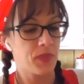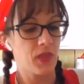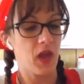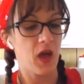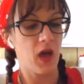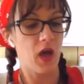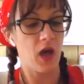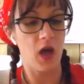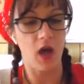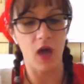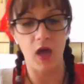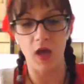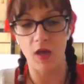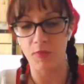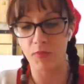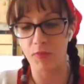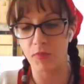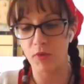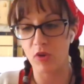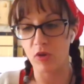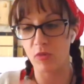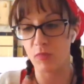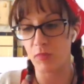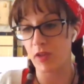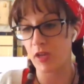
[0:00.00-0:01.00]

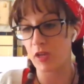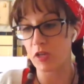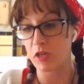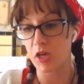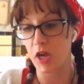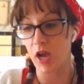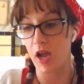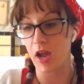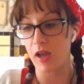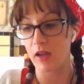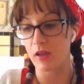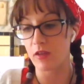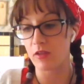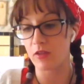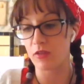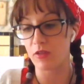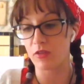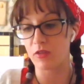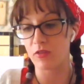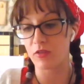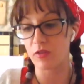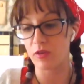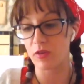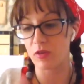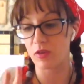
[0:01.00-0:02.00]
Could be a
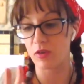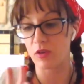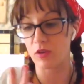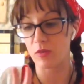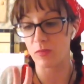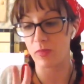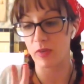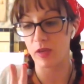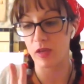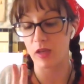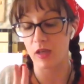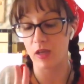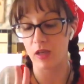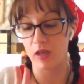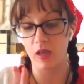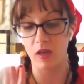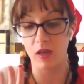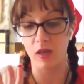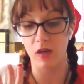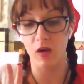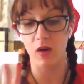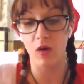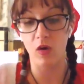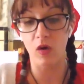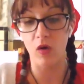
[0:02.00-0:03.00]
child, could
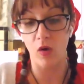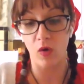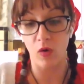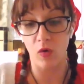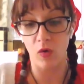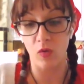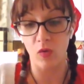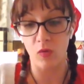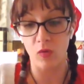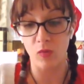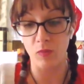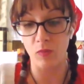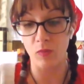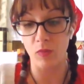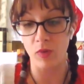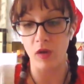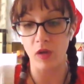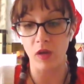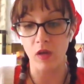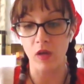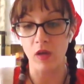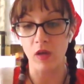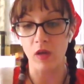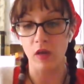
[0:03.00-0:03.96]
be a home,